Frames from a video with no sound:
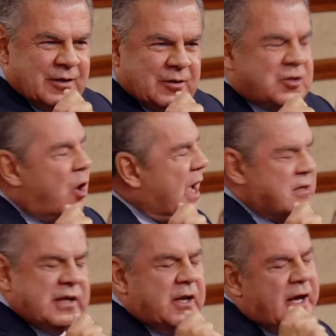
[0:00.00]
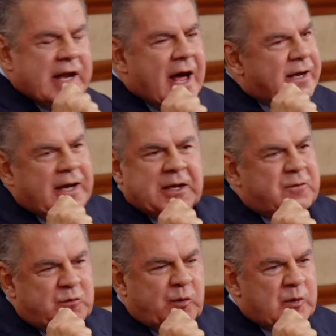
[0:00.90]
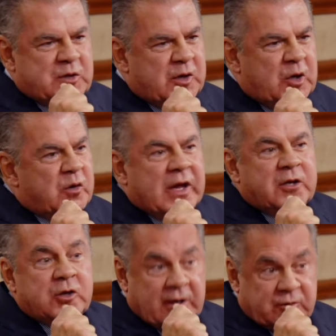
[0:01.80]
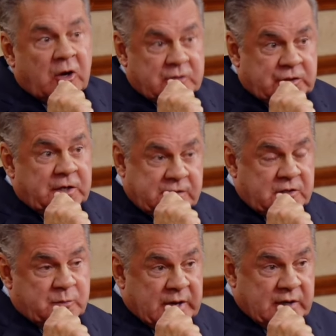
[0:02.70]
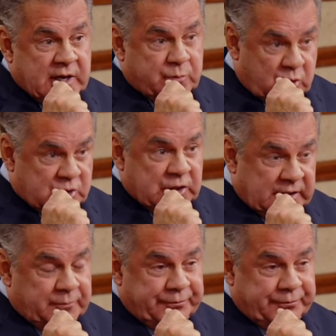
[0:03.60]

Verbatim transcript: So I said, honey, I can't give you permission to do that. You have to talk to Jesus about that personally.